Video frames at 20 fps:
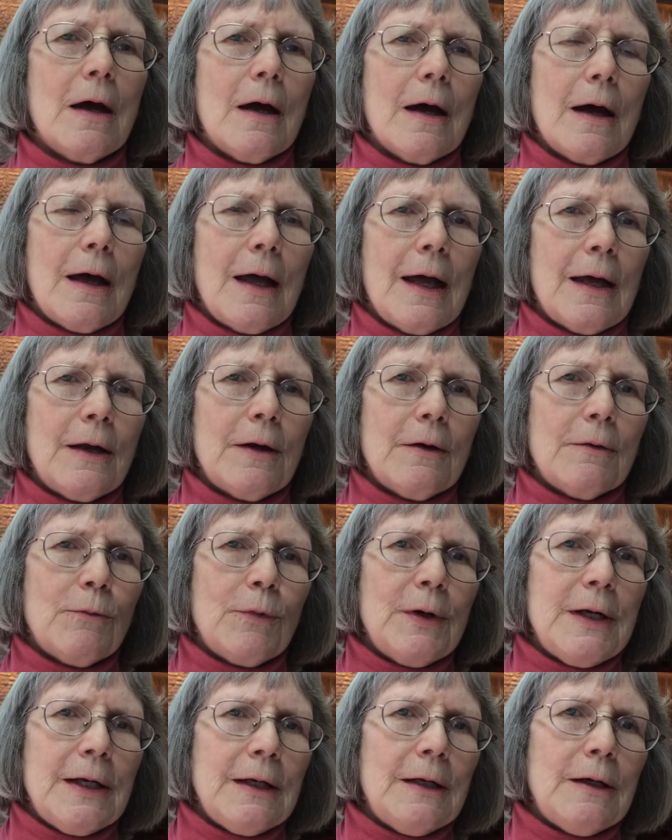And
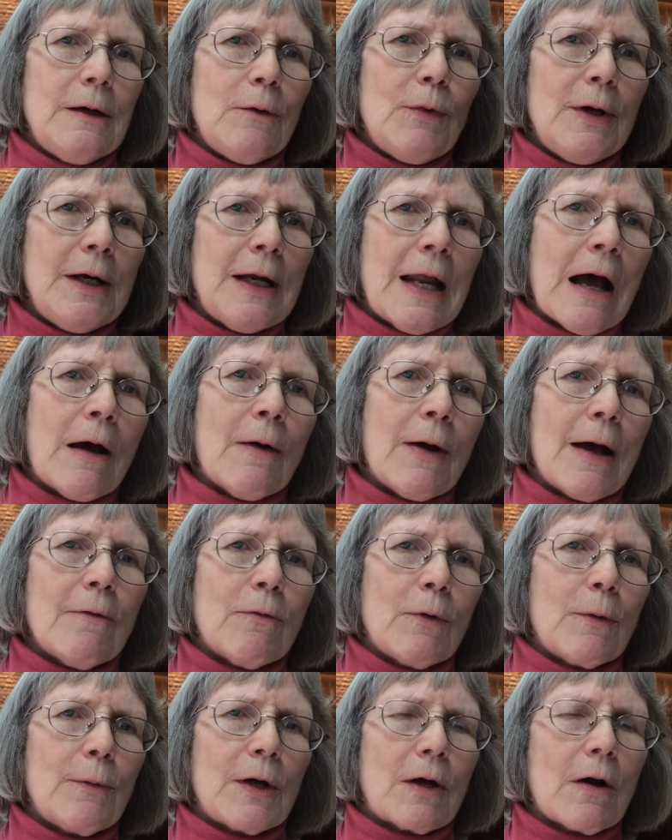we now
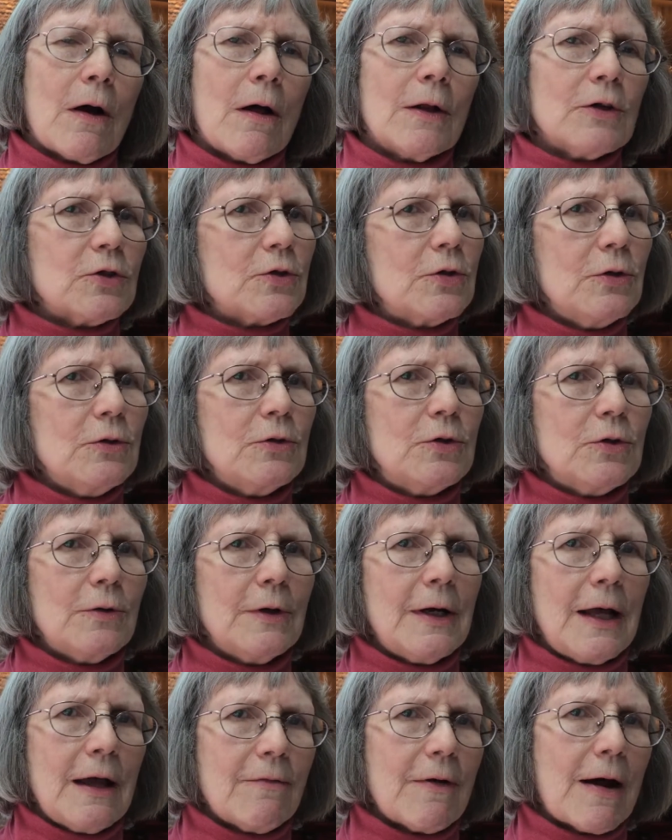have what we call a
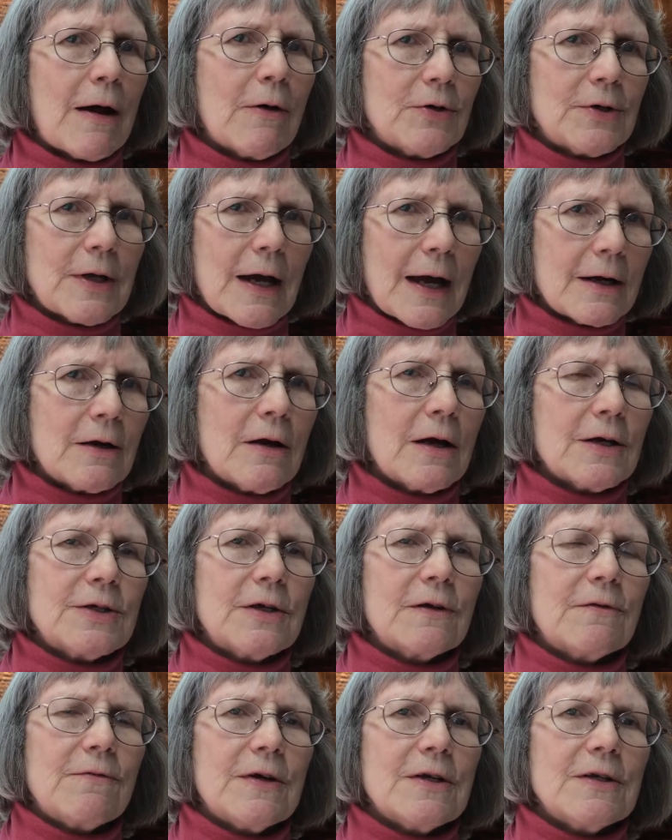2.5 hour
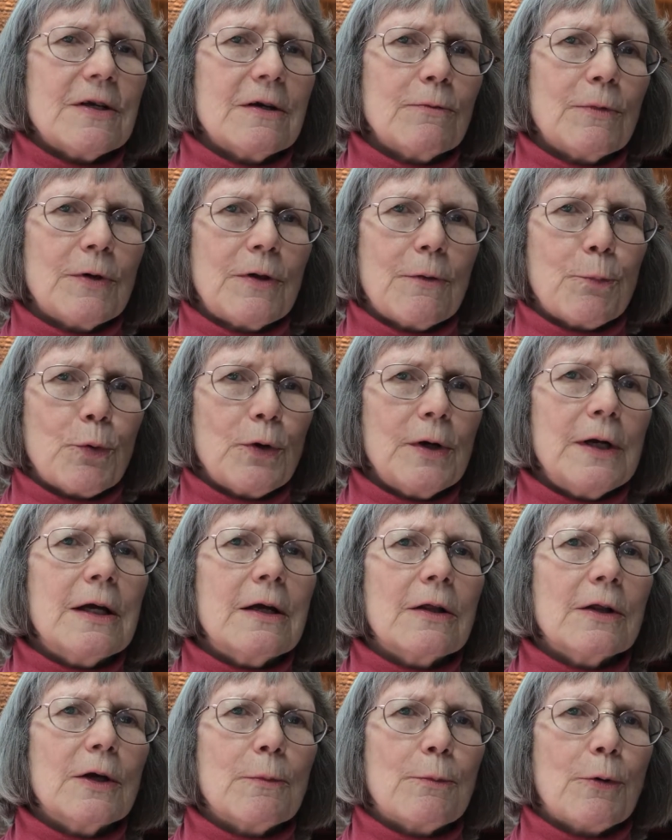diagnostic visit with a pretty
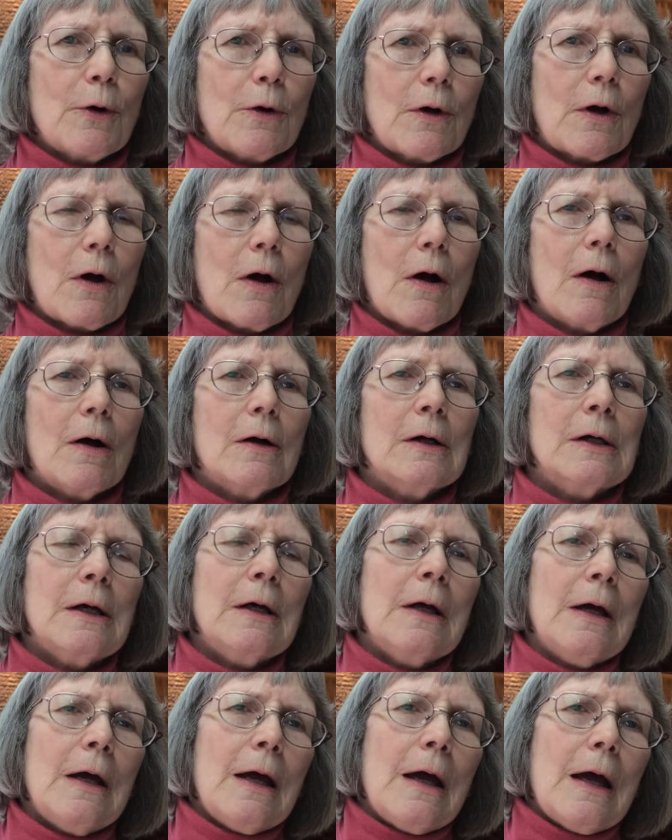clear protocol.
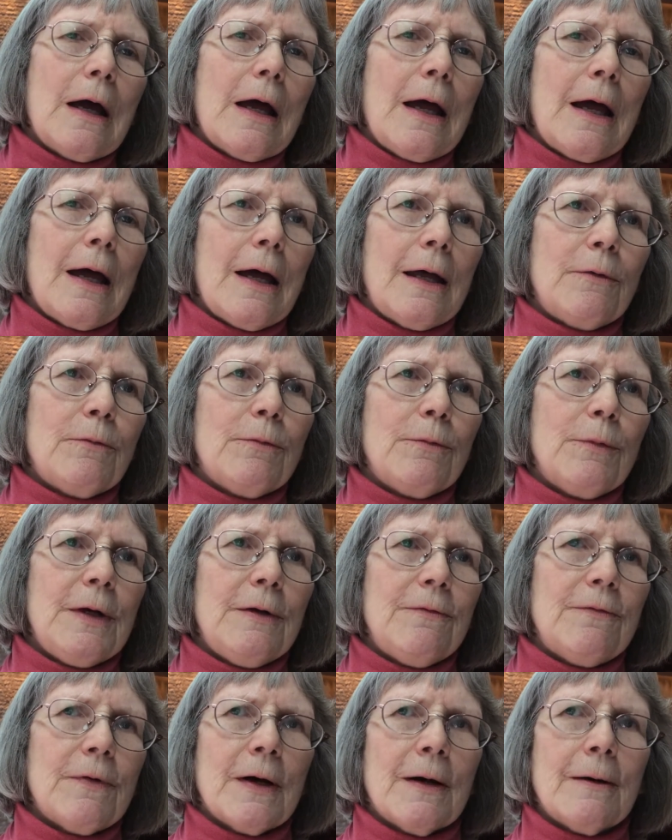And
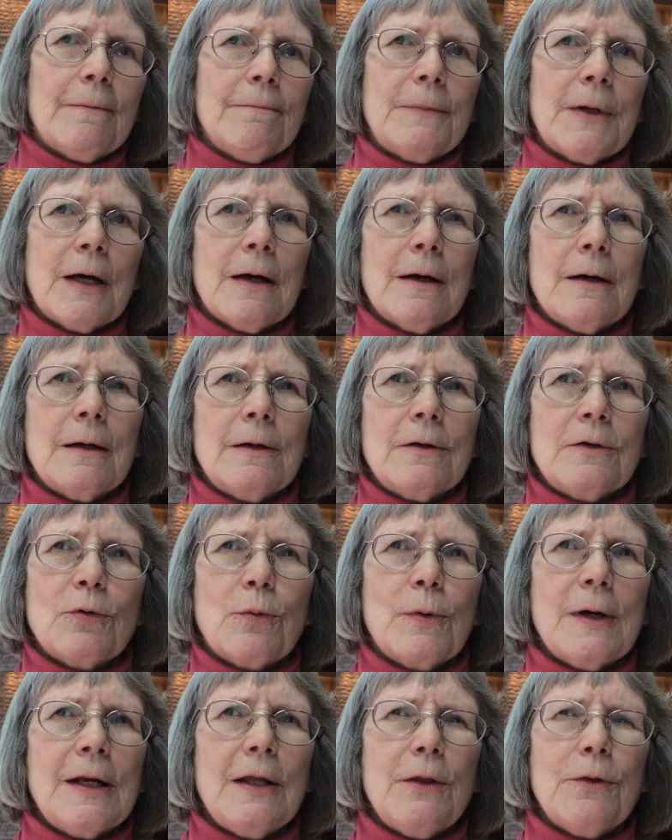we've done
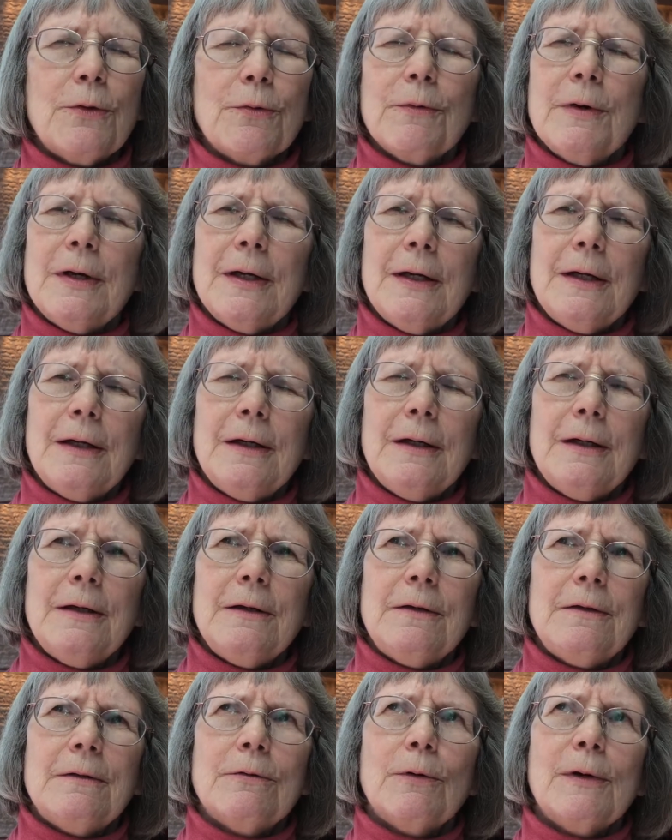
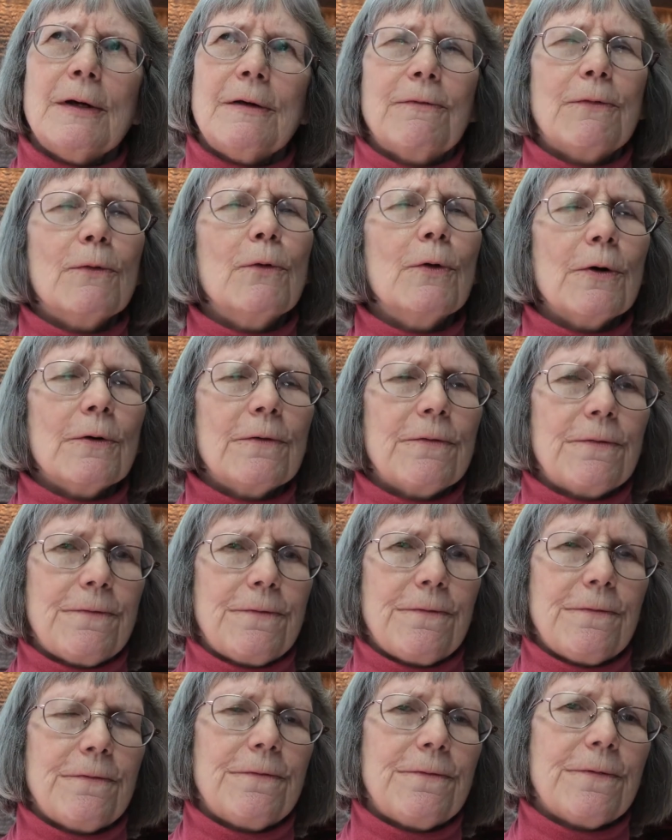24
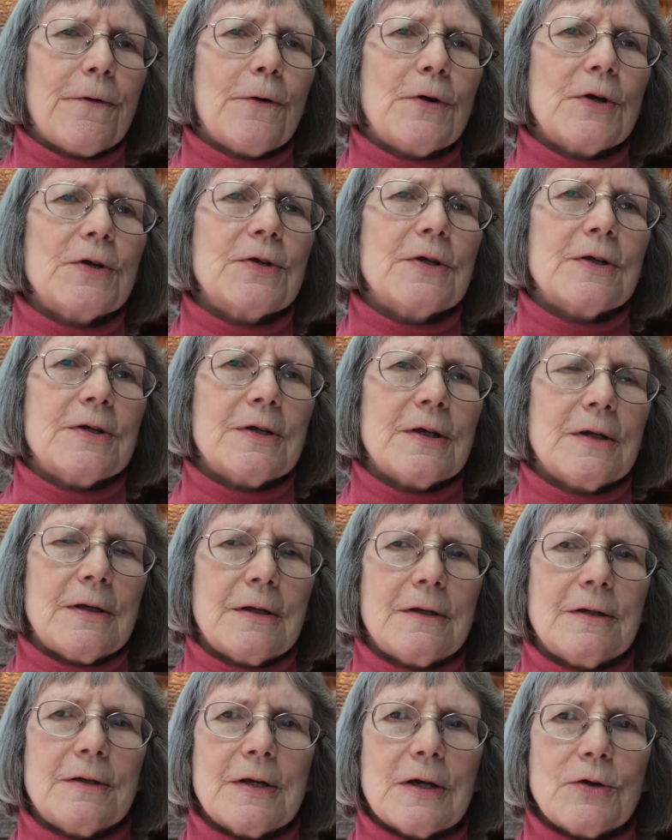furnaces
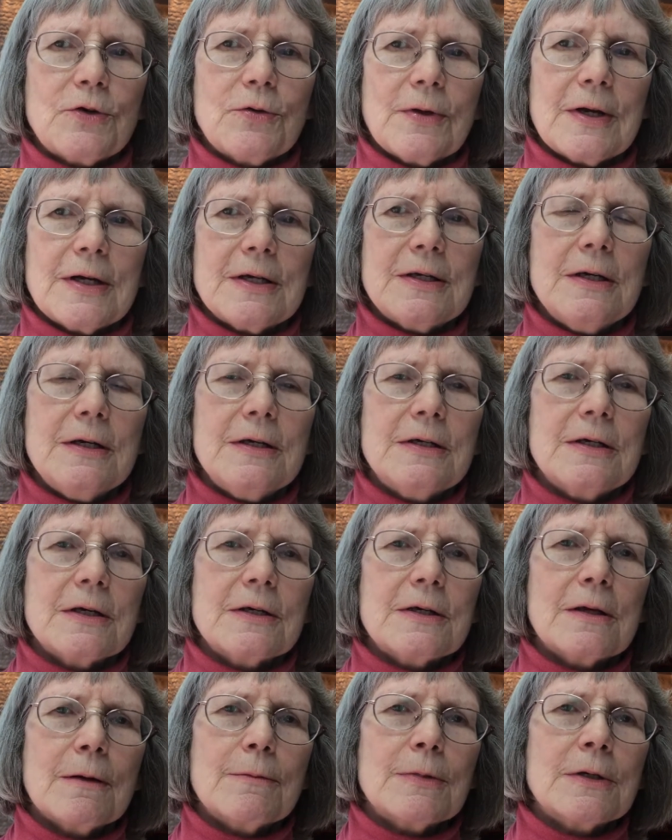and central AC
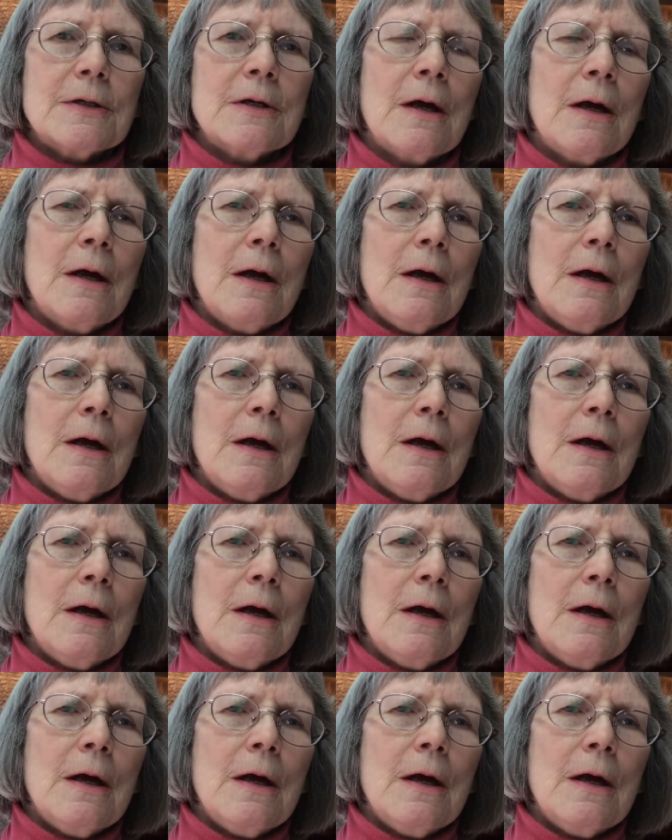systems.